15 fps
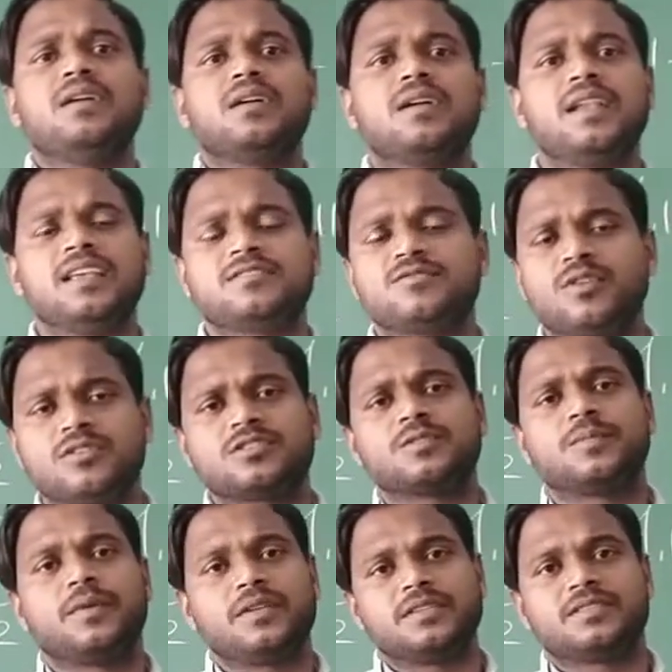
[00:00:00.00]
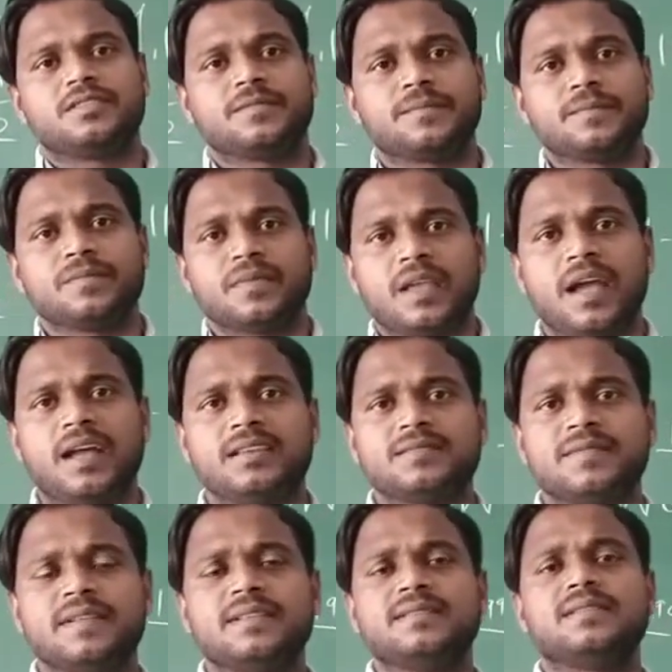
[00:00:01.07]
glasnost policy? As
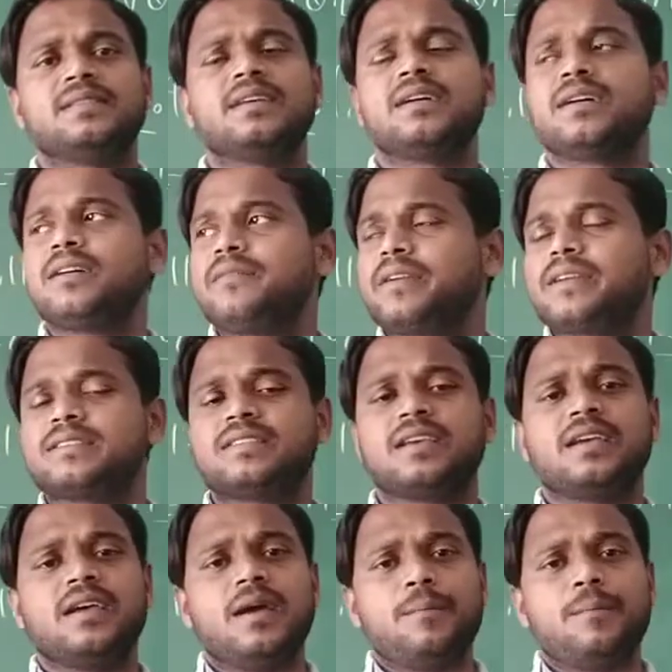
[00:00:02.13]
well, we can say